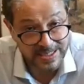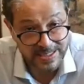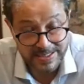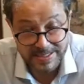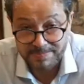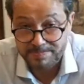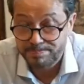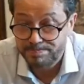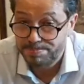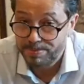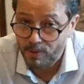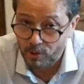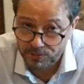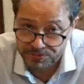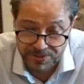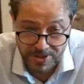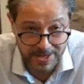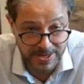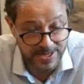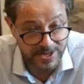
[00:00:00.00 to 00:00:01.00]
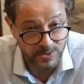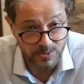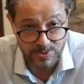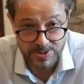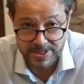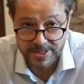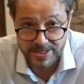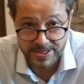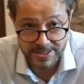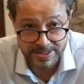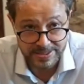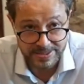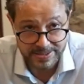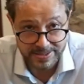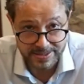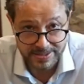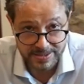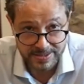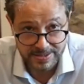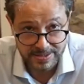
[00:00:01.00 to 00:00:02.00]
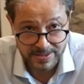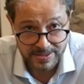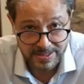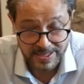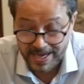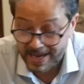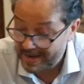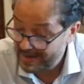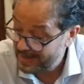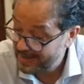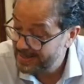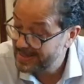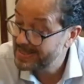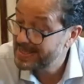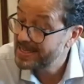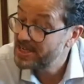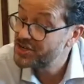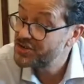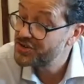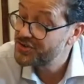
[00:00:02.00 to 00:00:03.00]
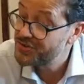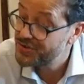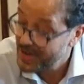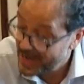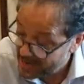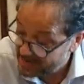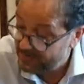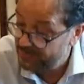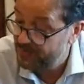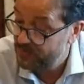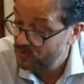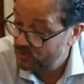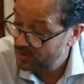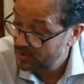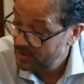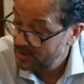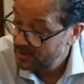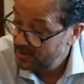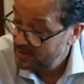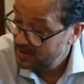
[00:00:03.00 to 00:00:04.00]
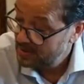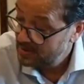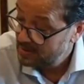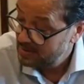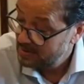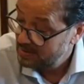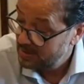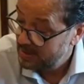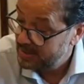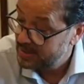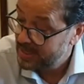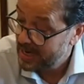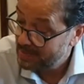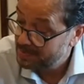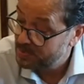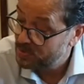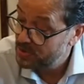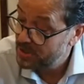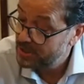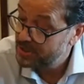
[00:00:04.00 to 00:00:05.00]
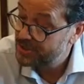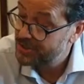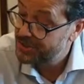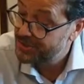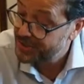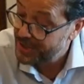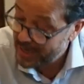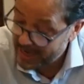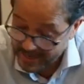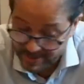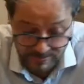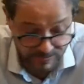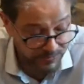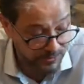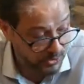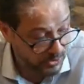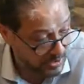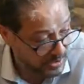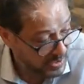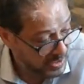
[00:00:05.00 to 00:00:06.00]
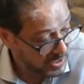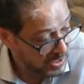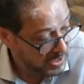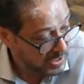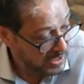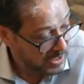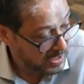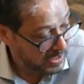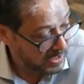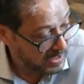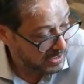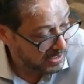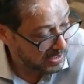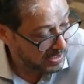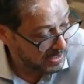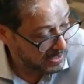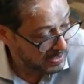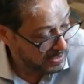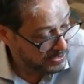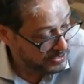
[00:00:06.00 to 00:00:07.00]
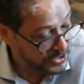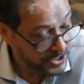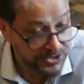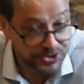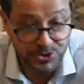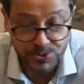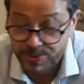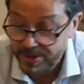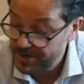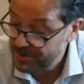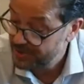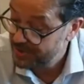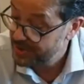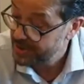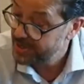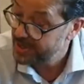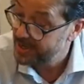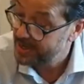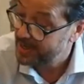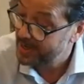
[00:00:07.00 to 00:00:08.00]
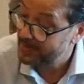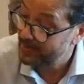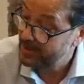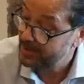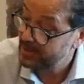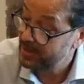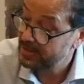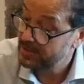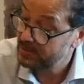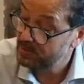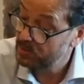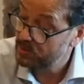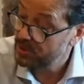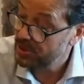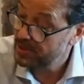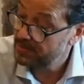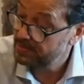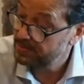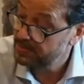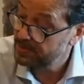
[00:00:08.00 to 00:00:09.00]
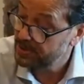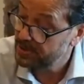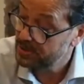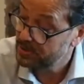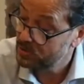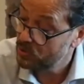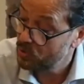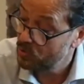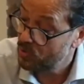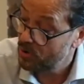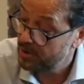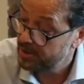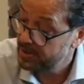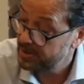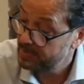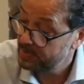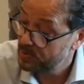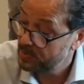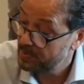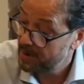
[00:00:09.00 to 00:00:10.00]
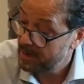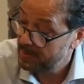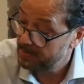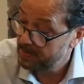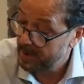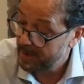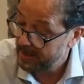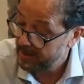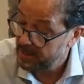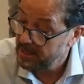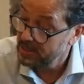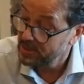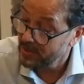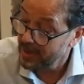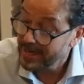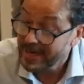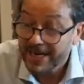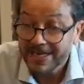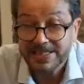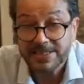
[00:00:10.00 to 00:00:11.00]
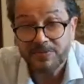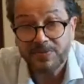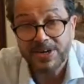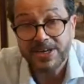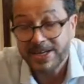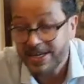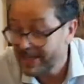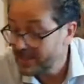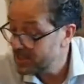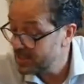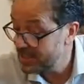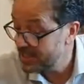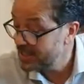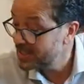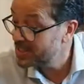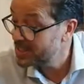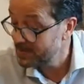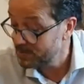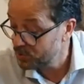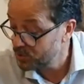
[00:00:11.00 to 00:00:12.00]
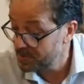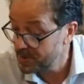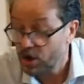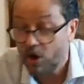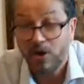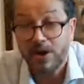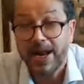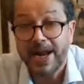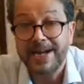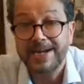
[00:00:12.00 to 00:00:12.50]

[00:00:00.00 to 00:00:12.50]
guilty. Both are equally guilty. And it's absolutely a shameful situation in India. But here the Muslims don't want them to buy. So it seems to be all